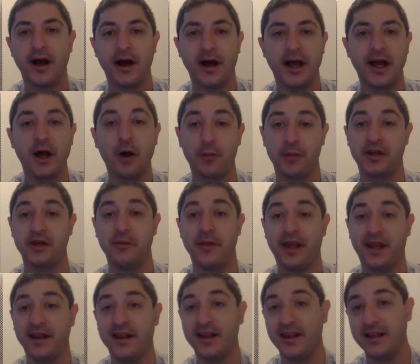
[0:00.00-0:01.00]
uh,
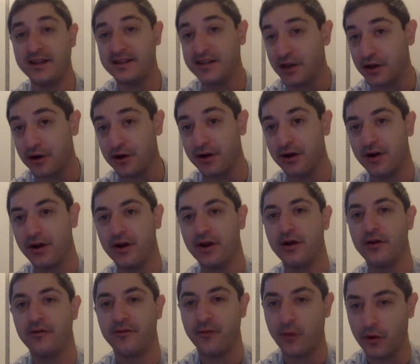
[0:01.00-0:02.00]
helping to make it easier
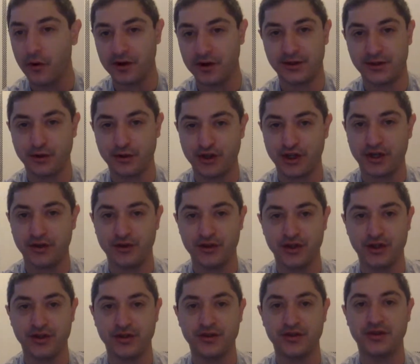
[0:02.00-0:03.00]
for search
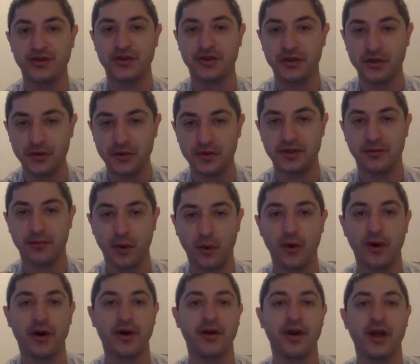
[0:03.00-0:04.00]
engines to
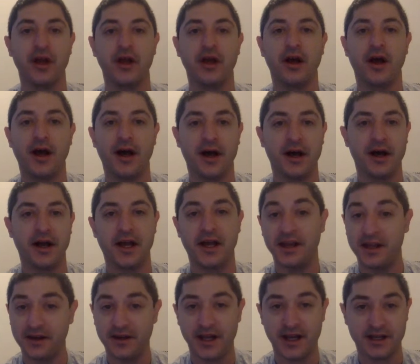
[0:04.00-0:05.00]
support uh,
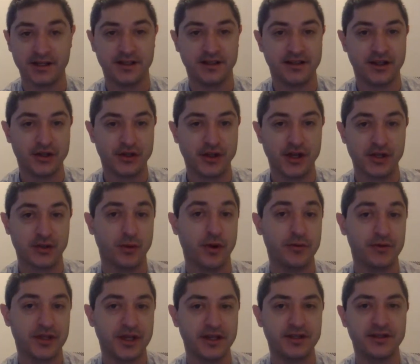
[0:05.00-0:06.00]
and index decentralized
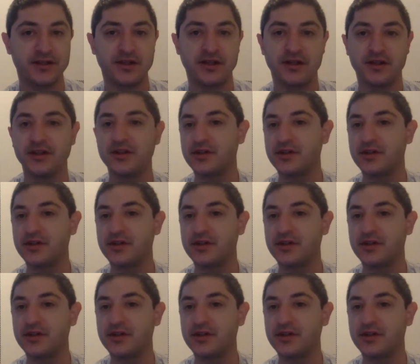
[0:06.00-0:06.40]
websites.